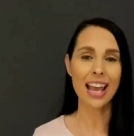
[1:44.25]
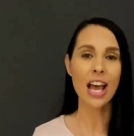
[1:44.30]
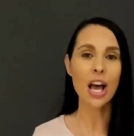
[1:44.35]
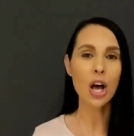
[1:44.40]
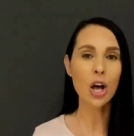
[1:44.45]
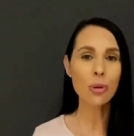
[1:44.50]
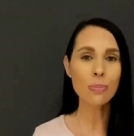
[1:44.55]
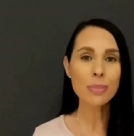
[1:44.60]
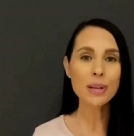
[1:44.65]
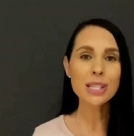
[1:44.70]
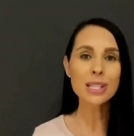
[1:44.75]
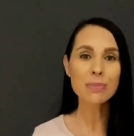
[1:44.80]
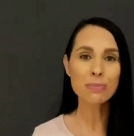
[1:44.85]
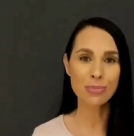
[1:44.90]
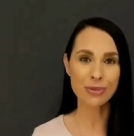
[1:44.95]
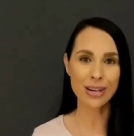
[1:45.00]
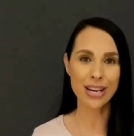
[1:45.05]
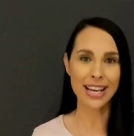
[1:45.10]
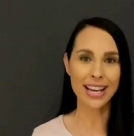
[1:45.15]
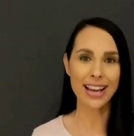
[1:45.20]
help us
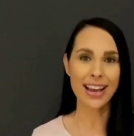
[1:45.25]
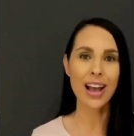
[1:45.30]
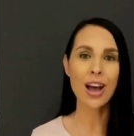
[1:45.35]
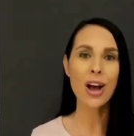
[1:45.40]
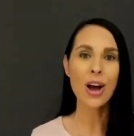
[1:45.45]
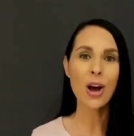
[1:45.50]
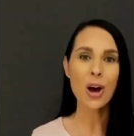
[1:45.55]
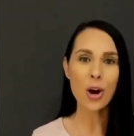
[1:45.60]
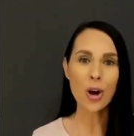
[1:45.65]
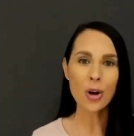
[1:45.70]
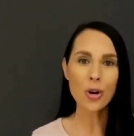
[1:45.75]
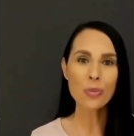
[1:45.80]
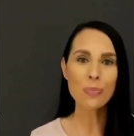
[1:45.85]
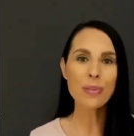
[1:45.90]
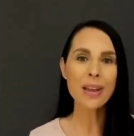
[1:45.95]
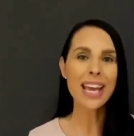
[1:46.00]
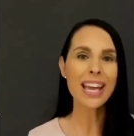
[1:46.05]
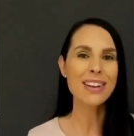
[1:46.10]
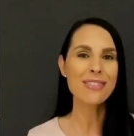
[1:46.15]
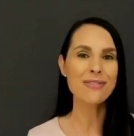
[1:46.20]
bring hope
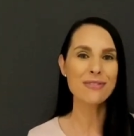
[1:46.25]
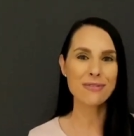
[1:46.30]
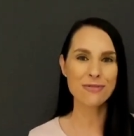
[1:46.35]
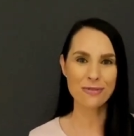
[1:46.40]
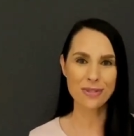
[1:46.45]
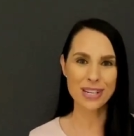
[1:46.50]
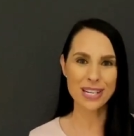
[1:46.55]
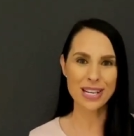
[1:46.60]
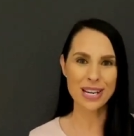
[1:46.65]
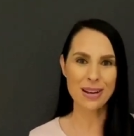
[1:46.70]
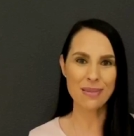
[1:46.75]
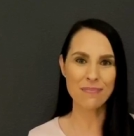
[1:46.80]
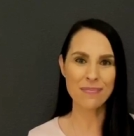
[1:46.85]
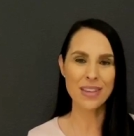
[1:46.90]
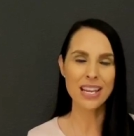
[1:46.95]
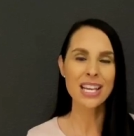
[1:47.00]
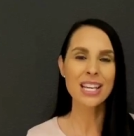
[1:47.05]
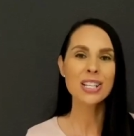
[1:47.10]
and freedom